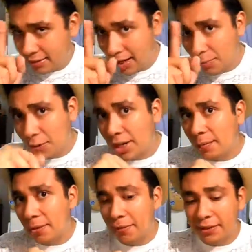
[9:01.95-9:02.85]
I'm worried
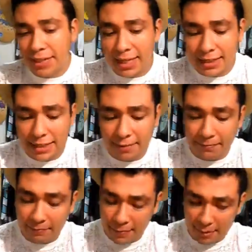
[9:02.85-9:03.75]
about Phil's hat,
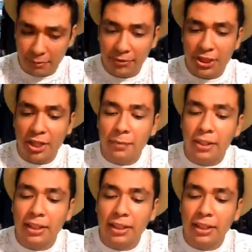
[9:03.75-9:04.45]
but we'll talk about